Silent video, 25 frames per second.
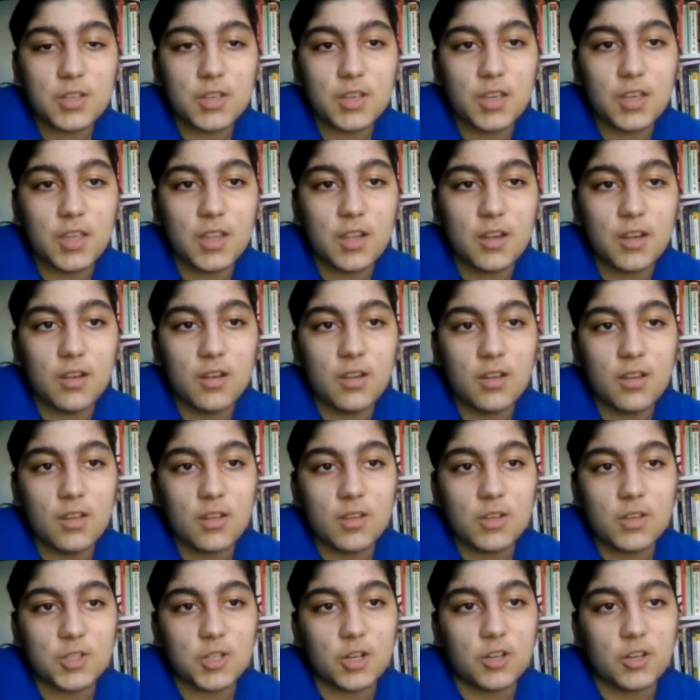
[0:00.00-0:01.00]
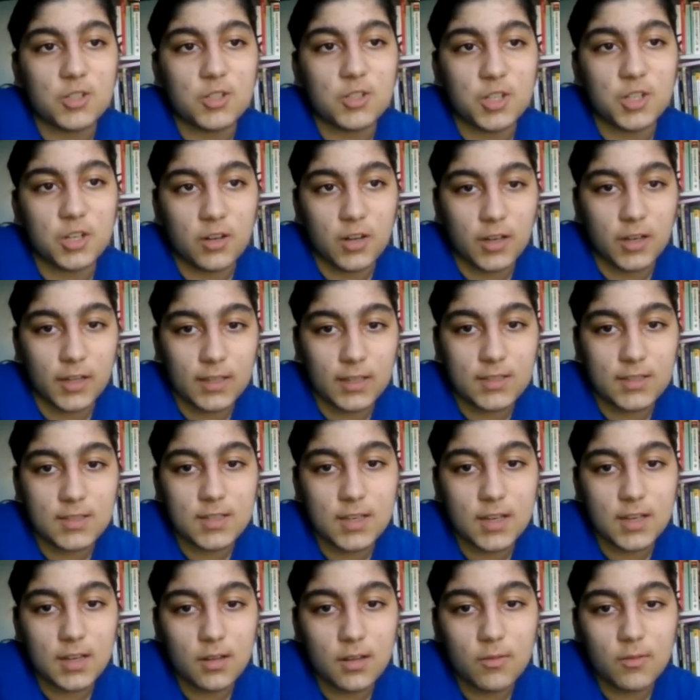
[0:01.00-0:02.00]
in Sharjah Cricket
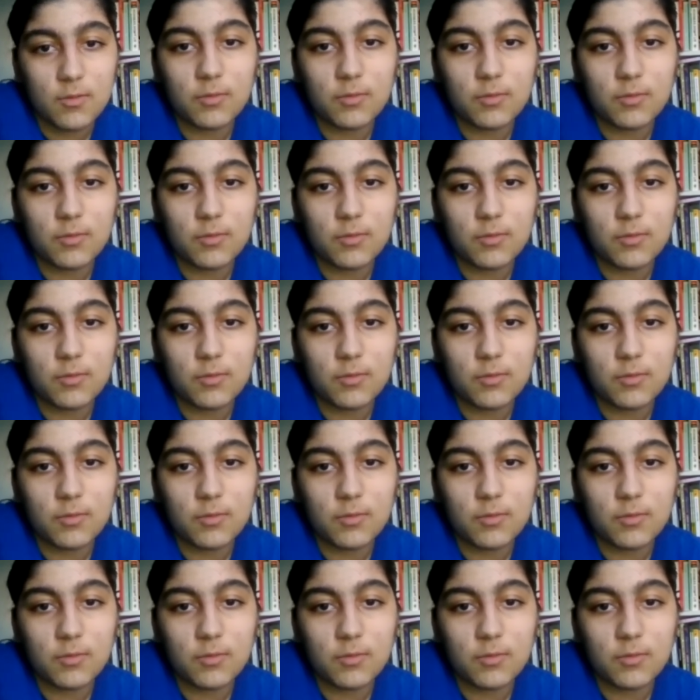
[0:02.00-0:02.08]
Stadium.